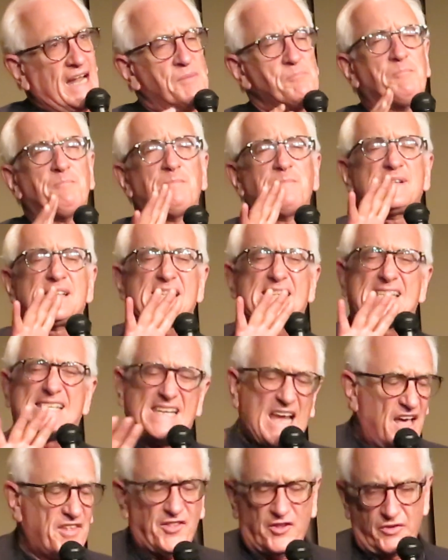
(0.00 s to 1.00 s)
And I'm
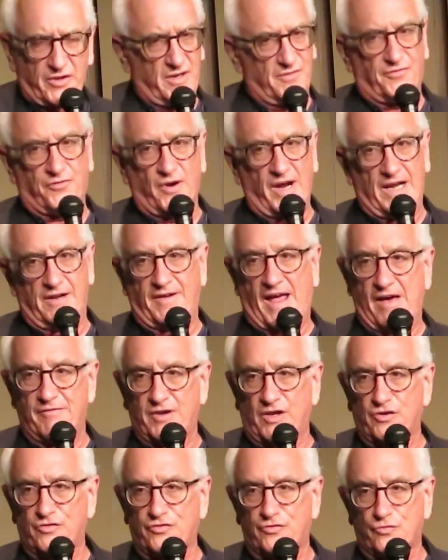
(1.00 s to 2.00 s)
deathly afraid of
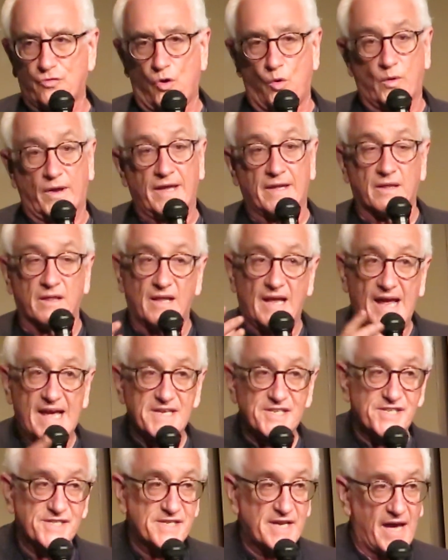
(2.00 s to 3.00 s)
having a stroke. And
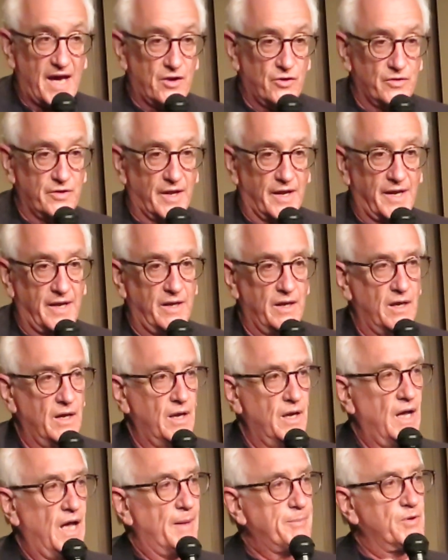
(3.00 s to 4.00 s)
last Saturday,
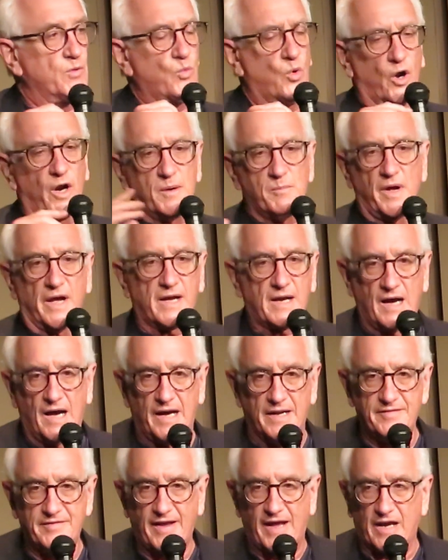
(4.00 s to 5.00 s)
I've been wearing my
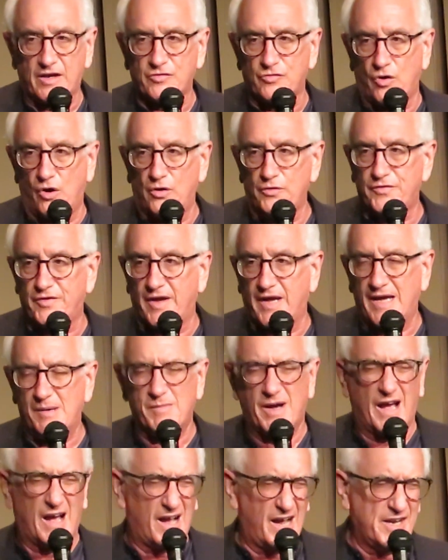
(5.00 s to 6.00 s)
contacts all
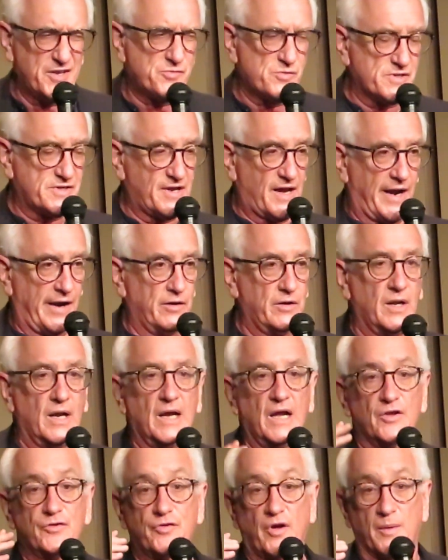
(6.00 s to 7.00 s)
day. My eyes are tired,
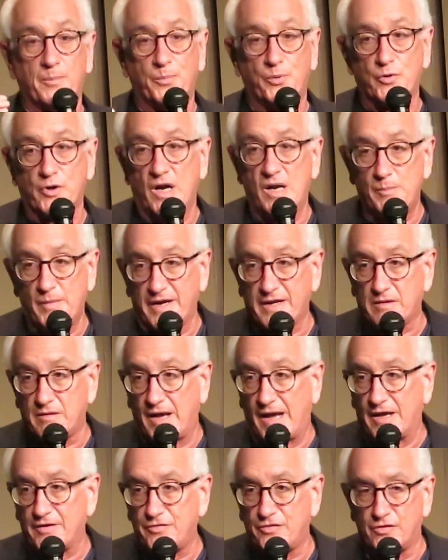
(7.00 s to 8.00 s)
so I put on my
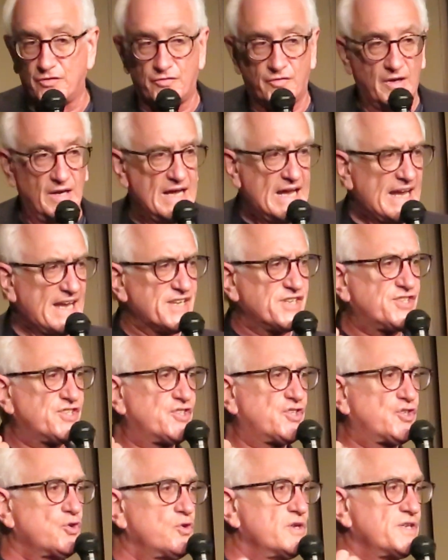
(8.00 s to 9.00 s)
glasses. As
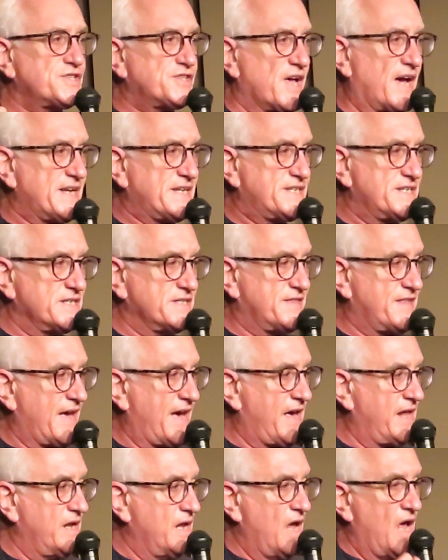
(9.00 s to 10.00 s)
soon as I did
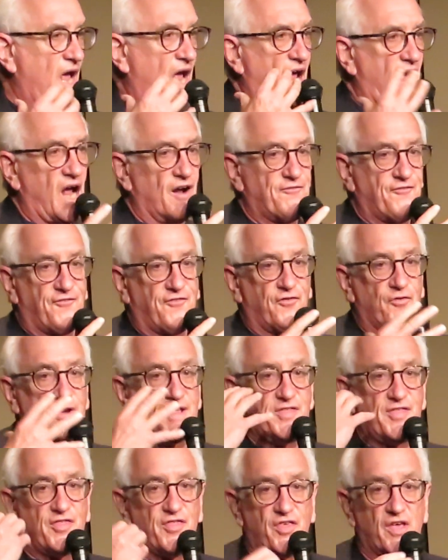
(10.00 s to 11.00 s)
that,
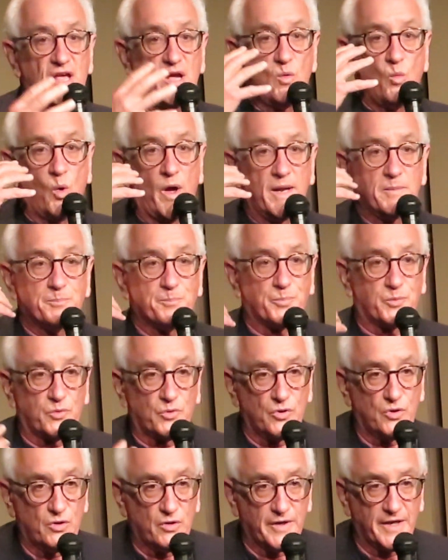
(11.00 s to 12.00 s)
everything went
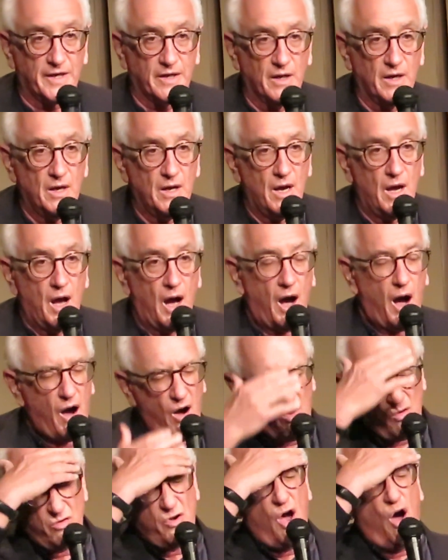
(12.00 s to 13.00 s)
blurry.
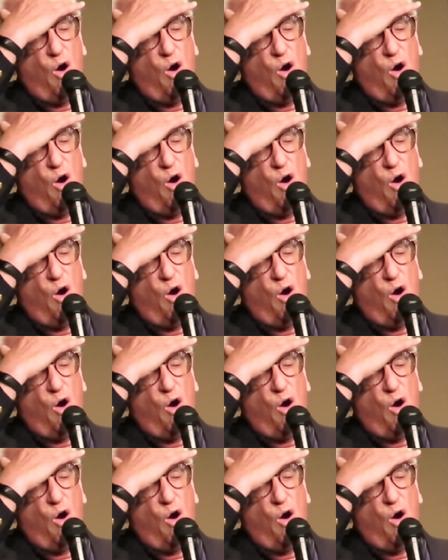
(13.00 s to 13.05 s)
Oh